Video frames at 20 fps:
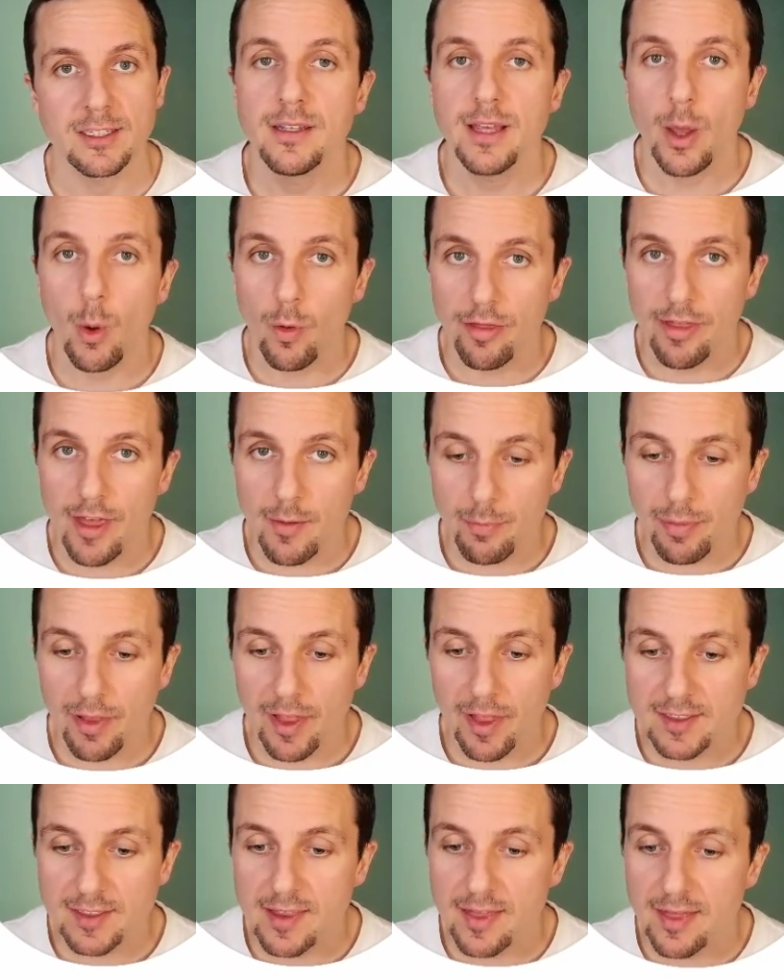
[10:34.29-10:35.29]
It will then
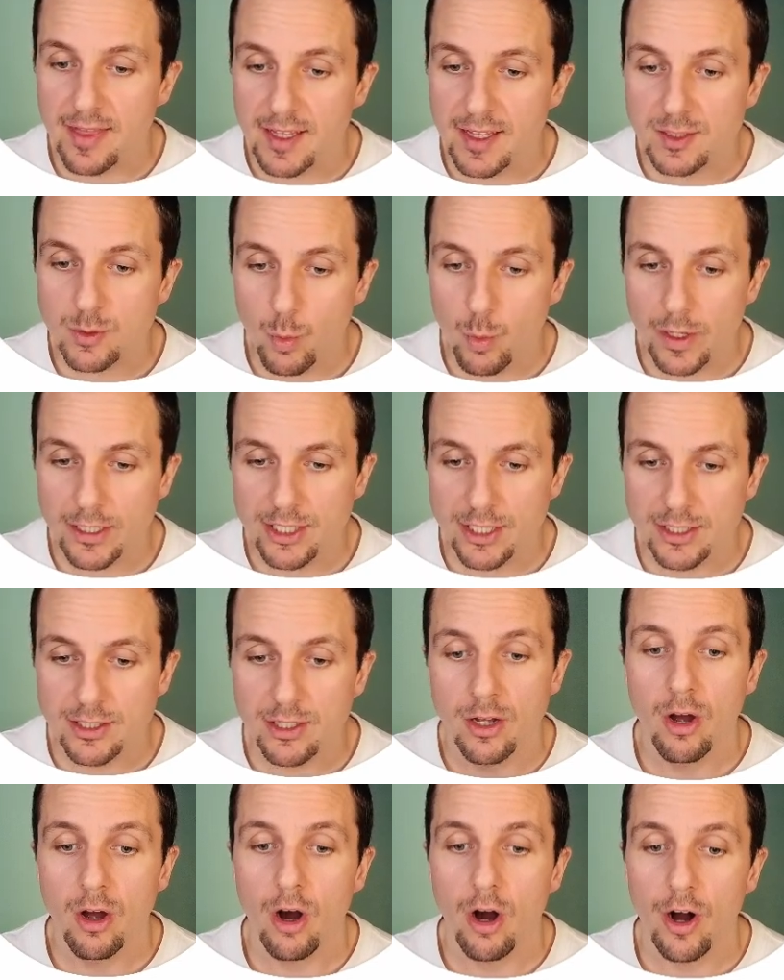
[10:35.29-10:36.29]
place this widget
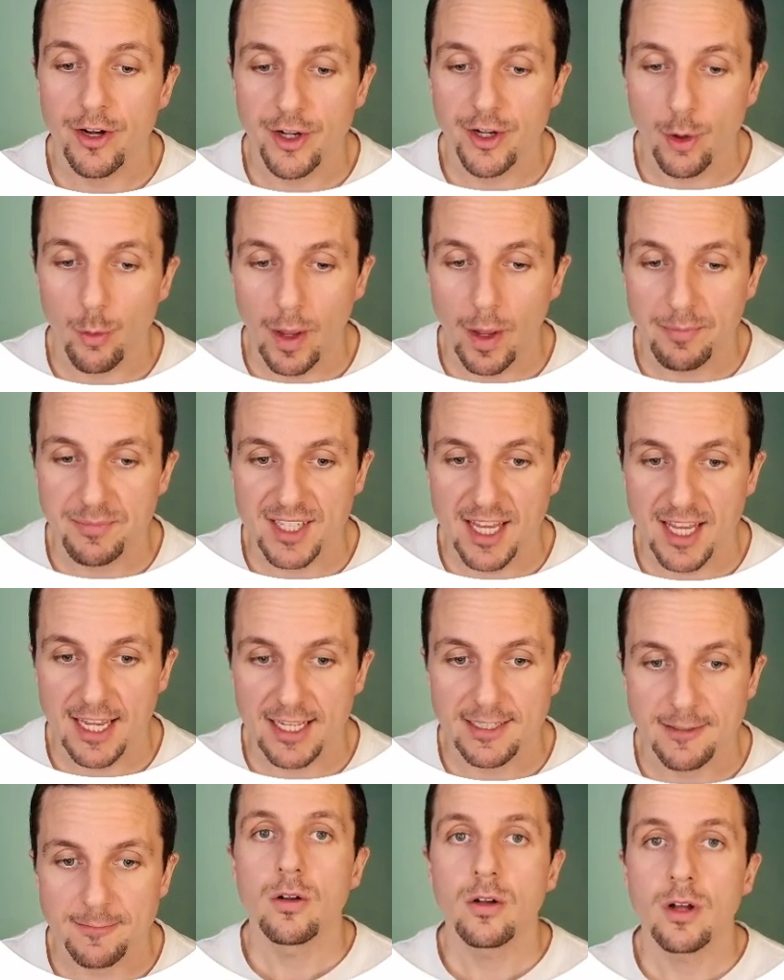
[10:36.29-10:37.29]
on your
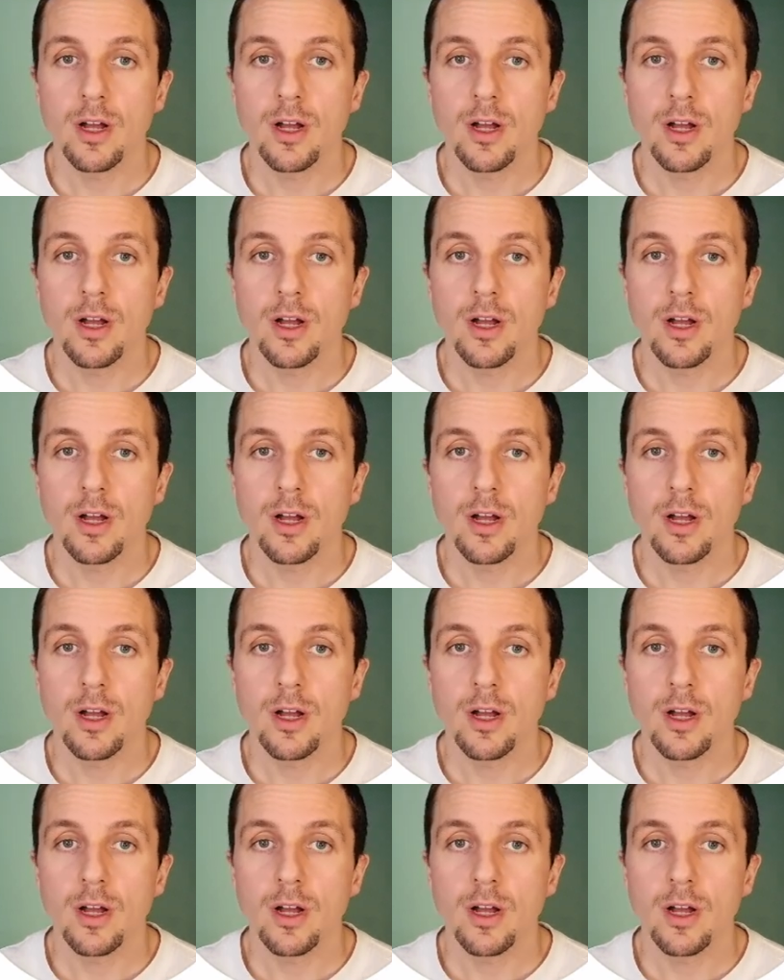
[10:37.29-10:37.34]
website.